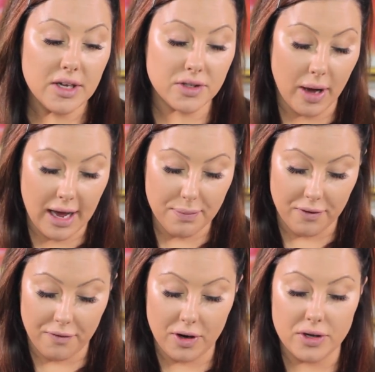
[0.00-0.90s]
So I
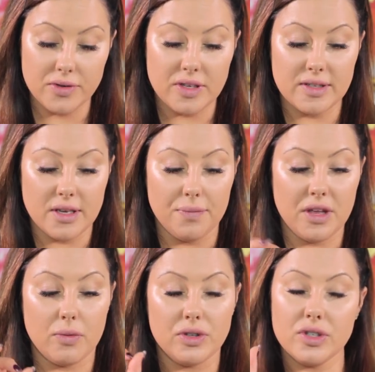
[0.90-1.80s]
prefer using
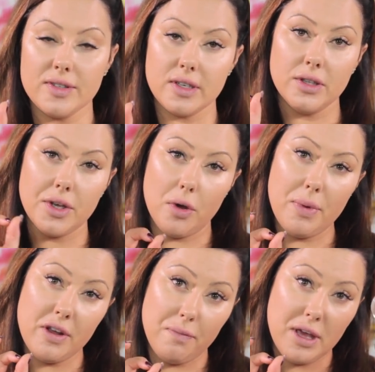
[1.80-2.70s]
something with just a little
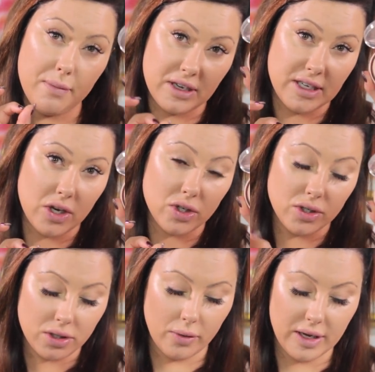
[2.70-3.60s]
bit of
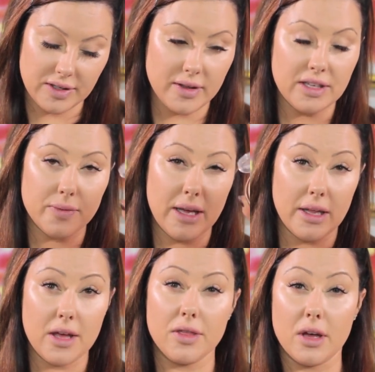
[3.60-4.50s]
pigmentation to it. So that's why I
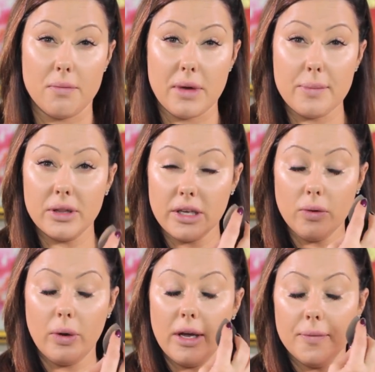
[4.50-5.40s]
like the
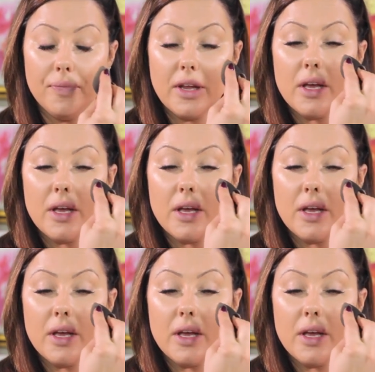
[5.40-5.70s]
Maybelline one.